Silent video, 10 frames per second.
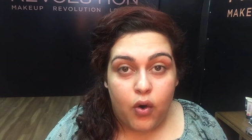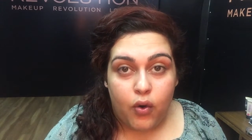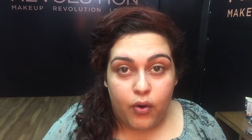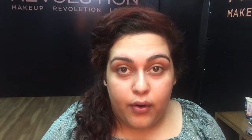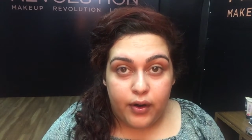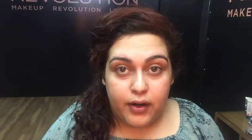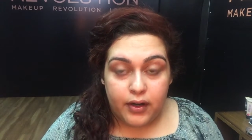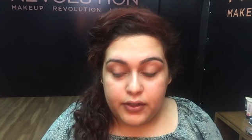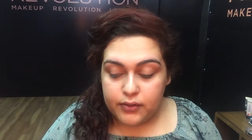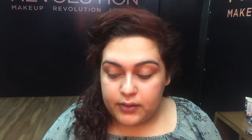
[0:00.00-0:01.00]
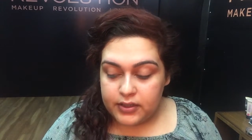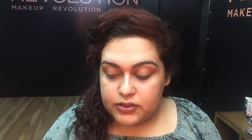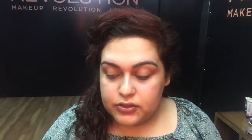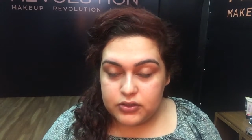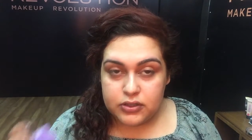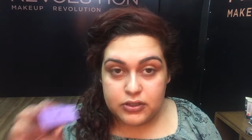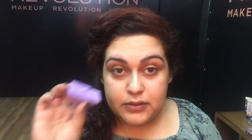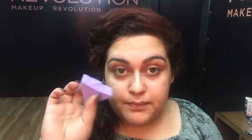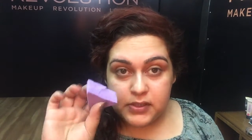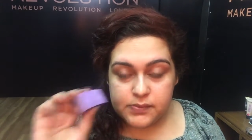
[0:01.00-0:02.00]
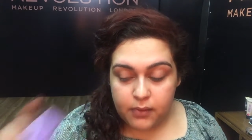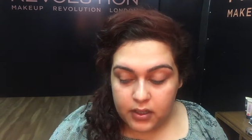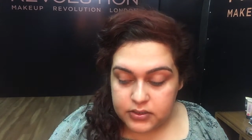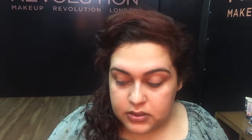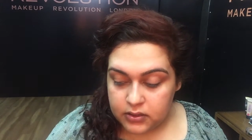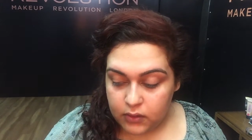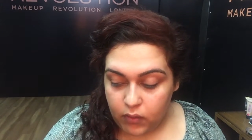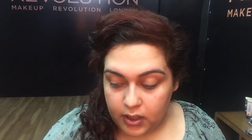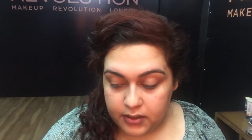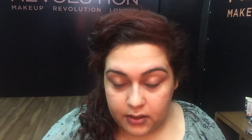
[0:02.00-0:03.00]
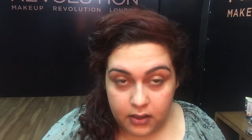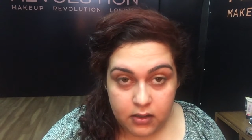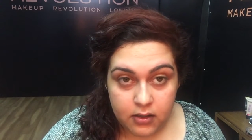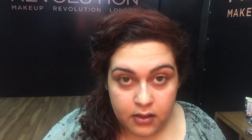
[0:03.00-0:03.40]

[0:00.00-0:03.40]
or you can just dip the sponge in the water.